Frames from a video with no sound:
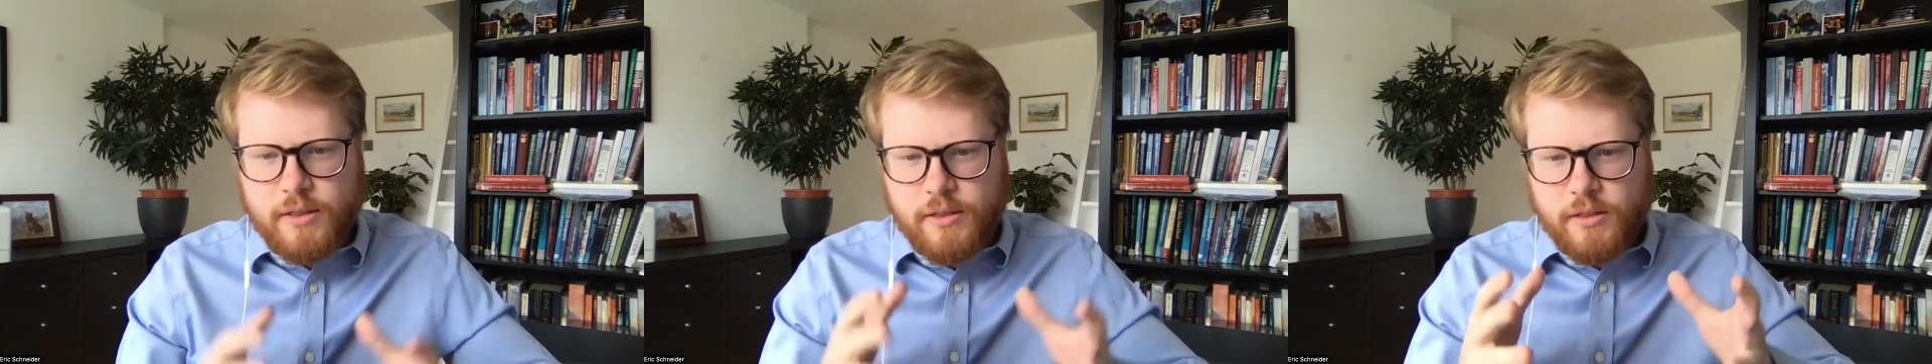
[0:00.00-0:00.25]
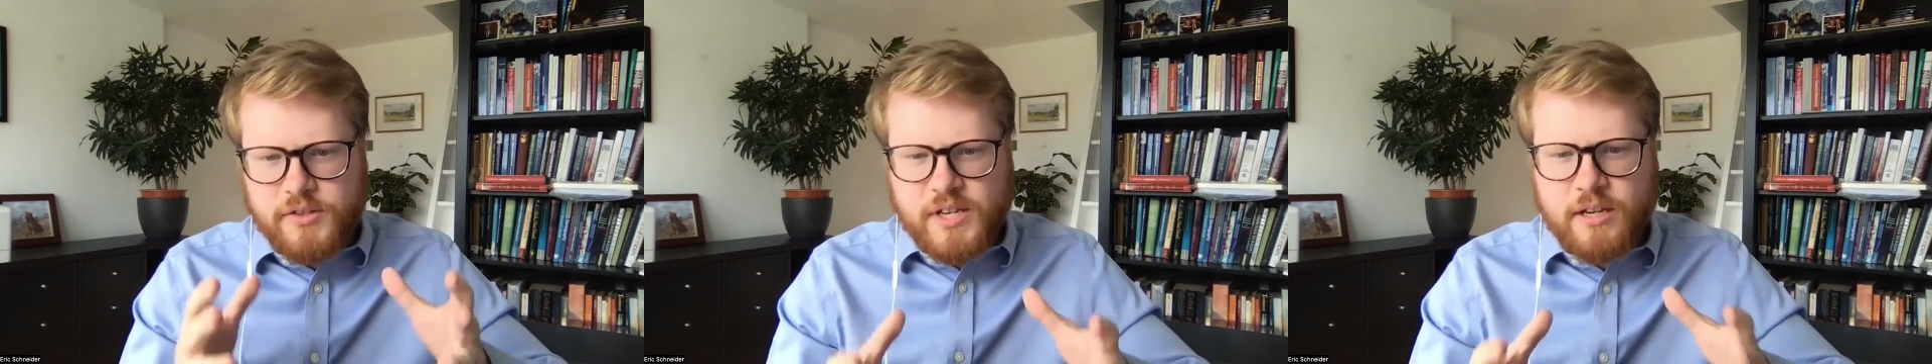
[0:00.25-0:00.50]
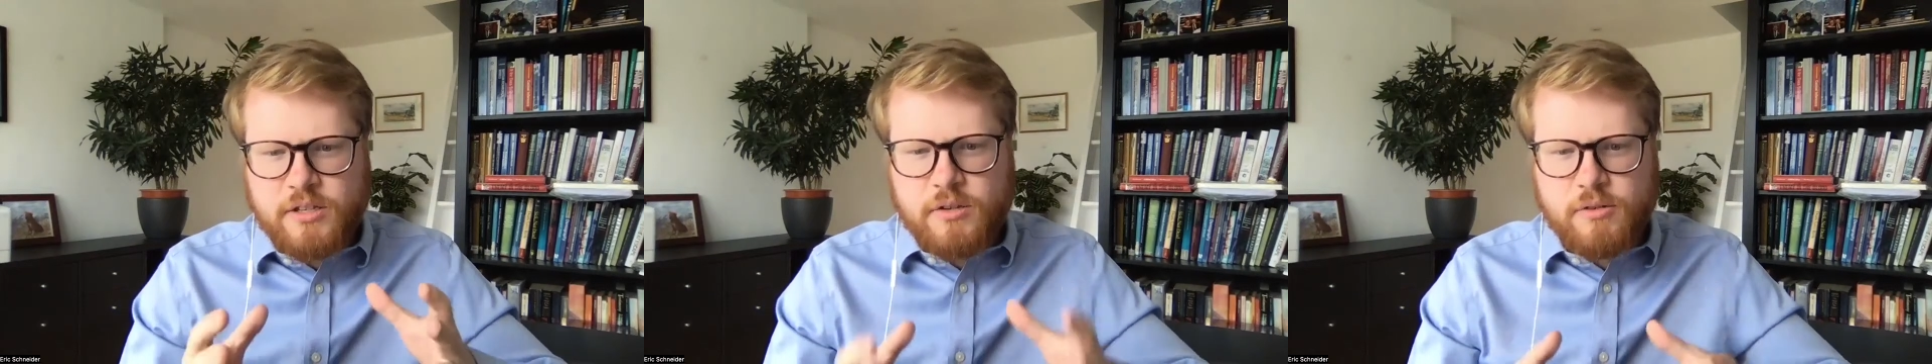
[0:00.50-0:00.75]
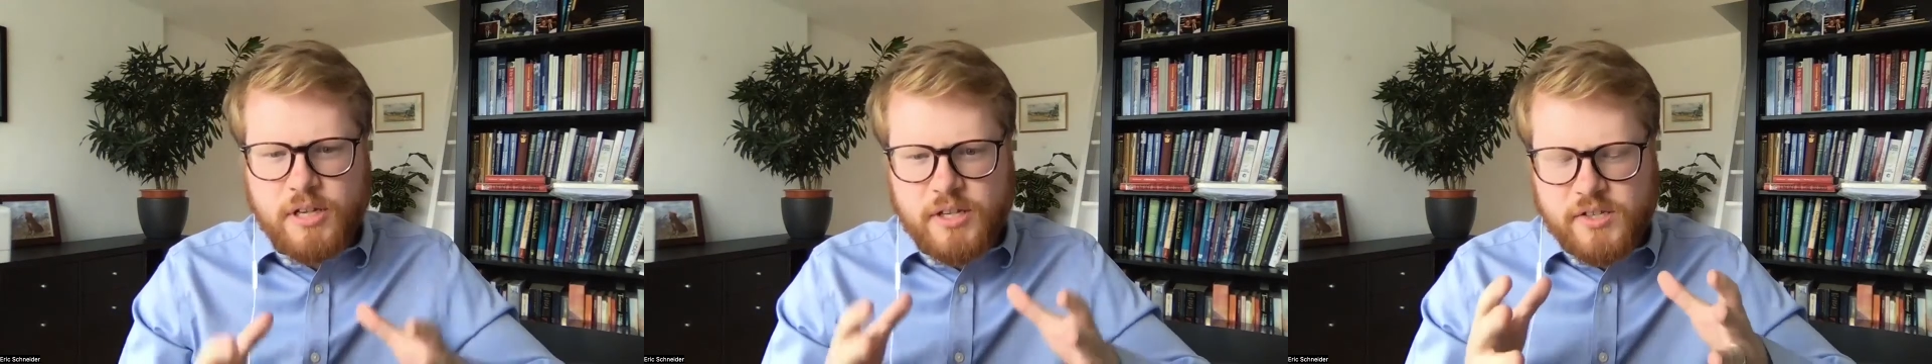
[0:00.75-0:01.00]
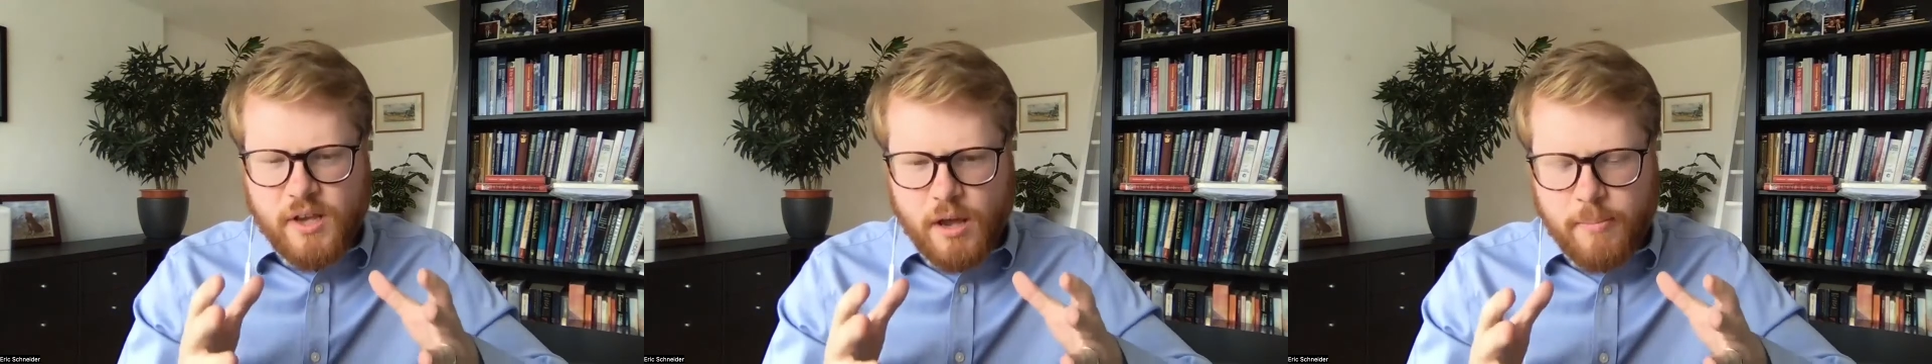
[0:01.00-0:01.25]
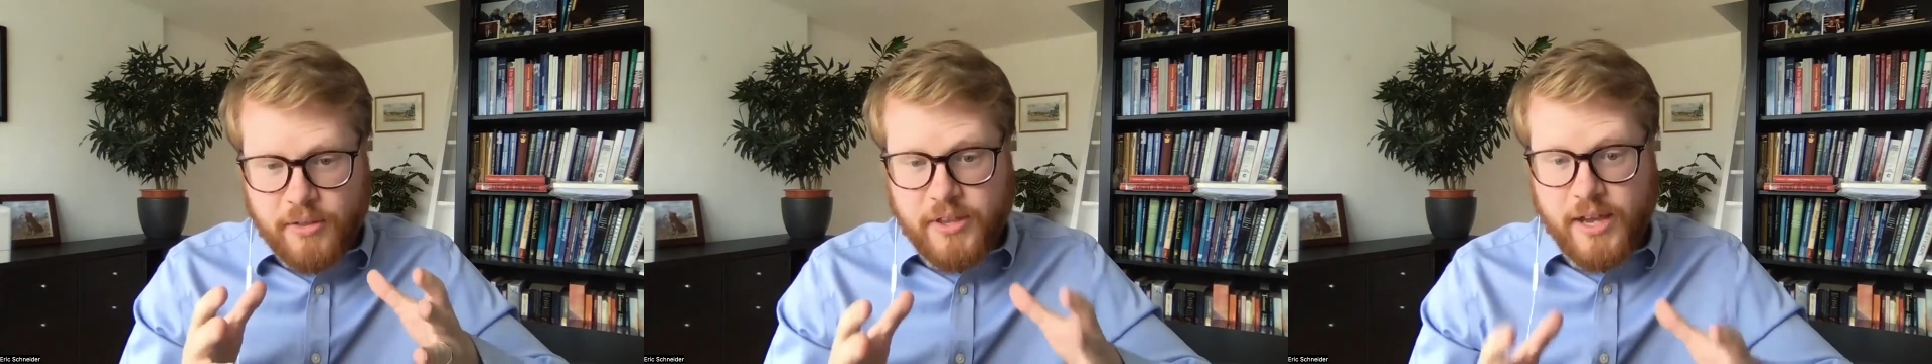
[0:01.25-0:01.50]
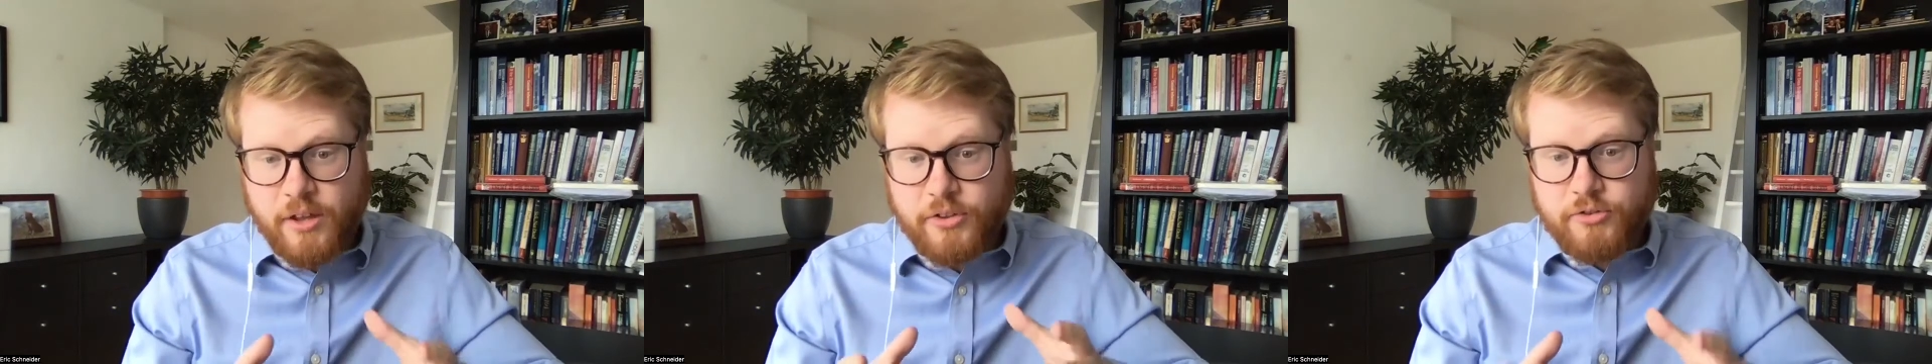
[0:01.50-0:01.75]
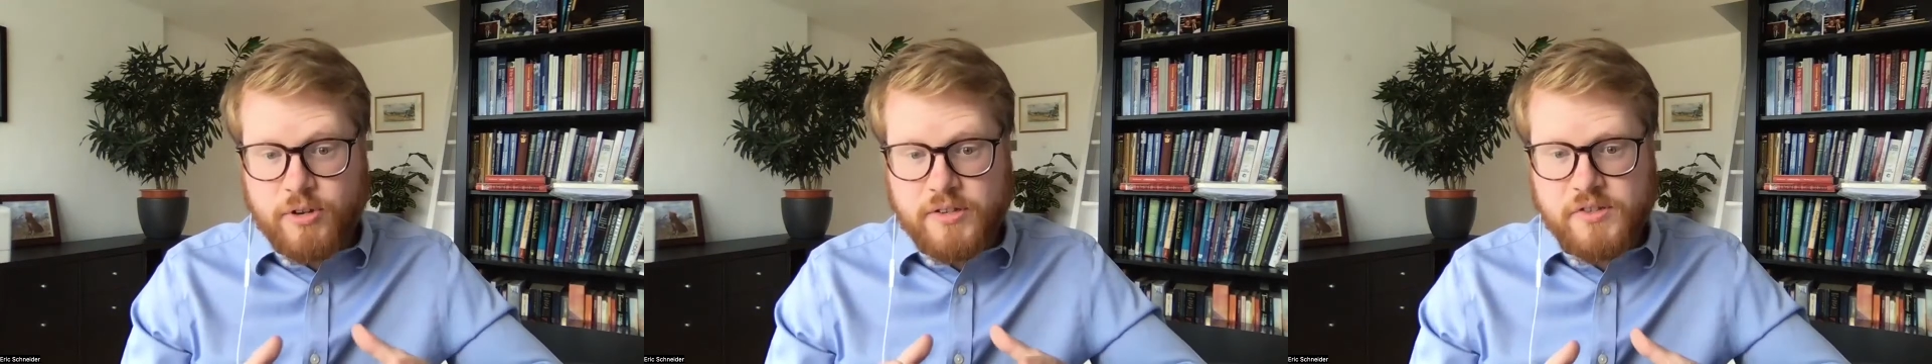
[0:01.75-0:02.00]
The second unit is about the health
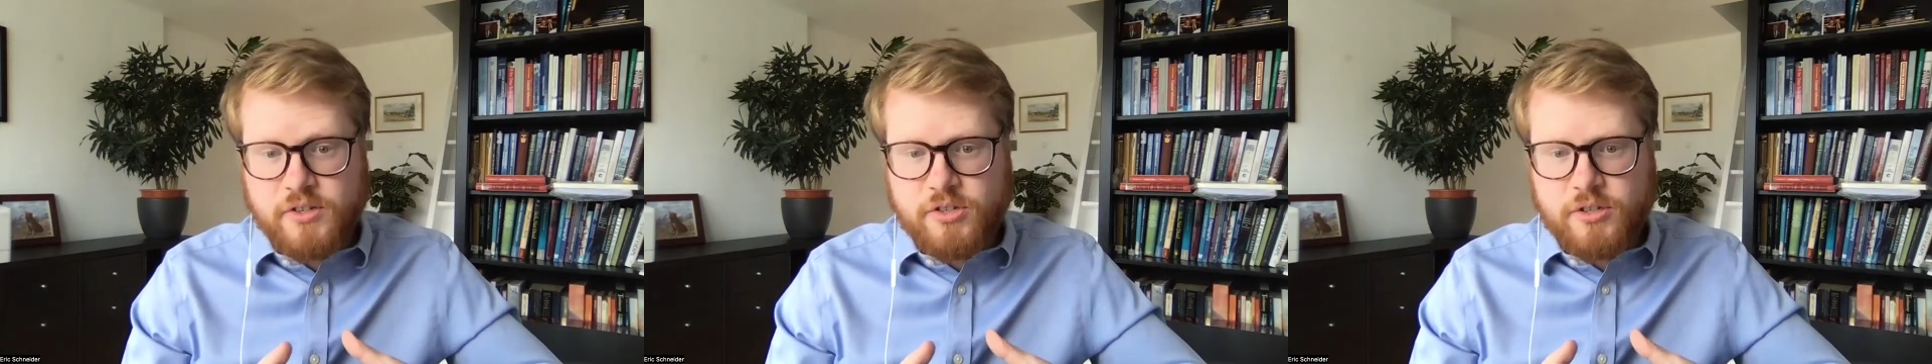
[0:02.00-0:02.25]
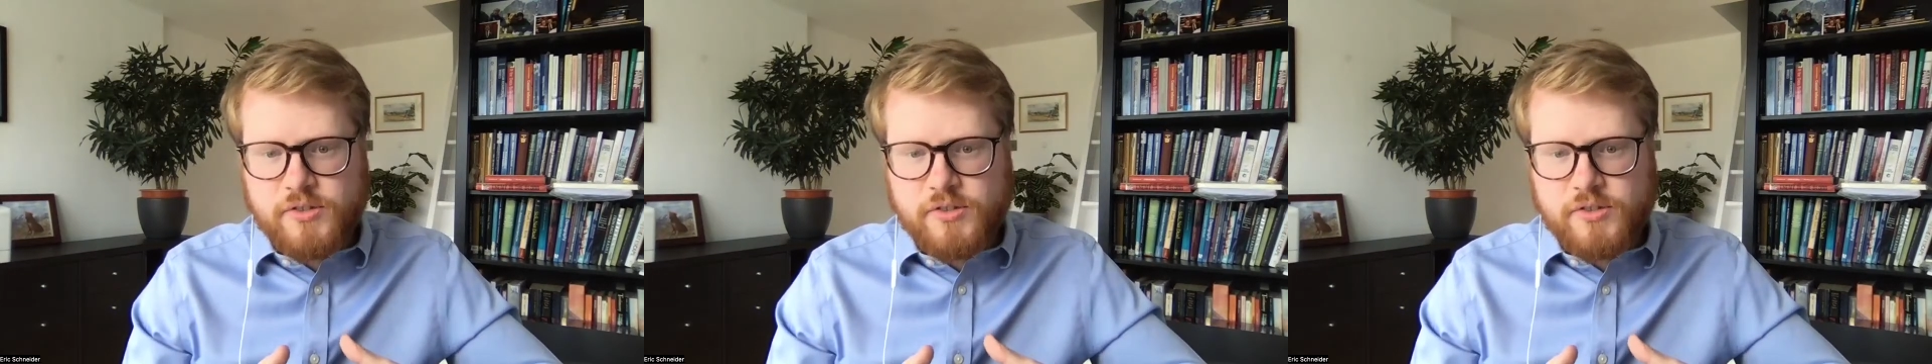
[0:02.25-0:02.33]
transition.